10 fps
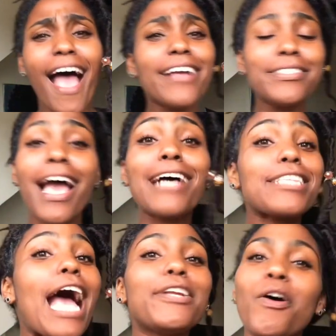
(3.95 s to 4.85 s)
And yes,
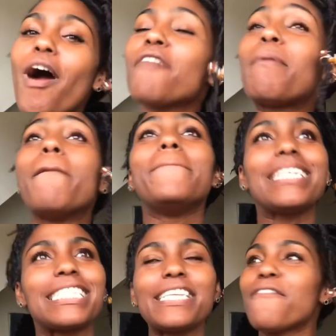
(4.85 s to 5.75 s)
I know I've been
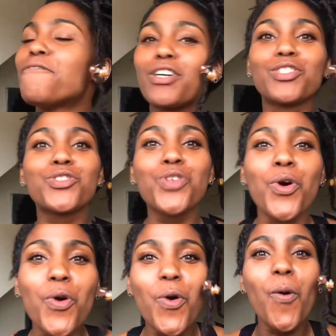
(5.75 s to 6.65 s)
missing for
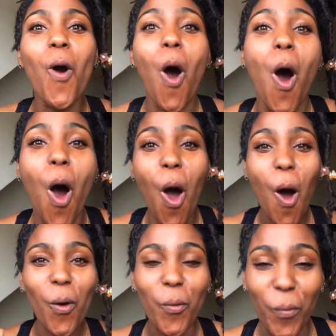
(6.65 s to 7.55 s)
2
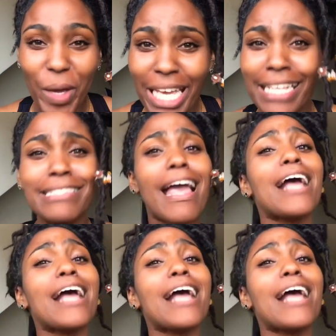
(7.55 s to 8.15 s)
whole weeks.